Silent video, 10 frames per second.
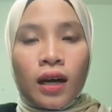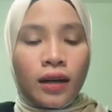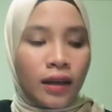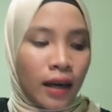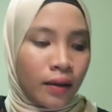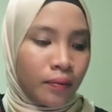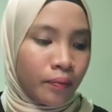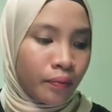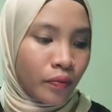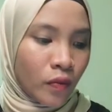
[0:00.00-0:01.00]
Okay,
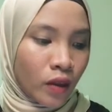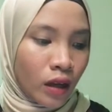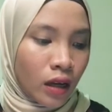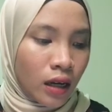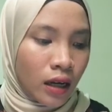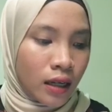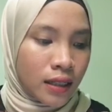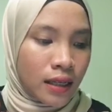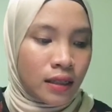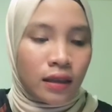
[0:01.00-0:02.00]

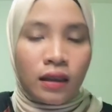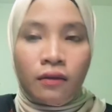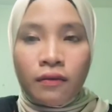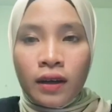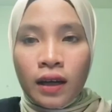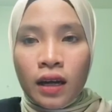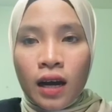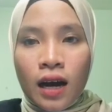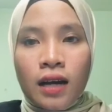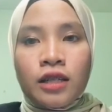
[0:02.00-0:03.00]
sensitively
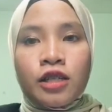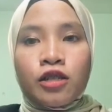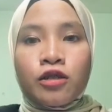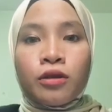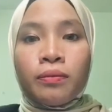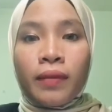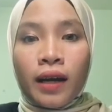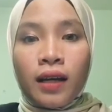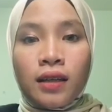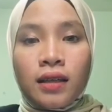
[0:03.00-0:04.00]

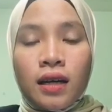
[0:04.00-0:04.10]
determined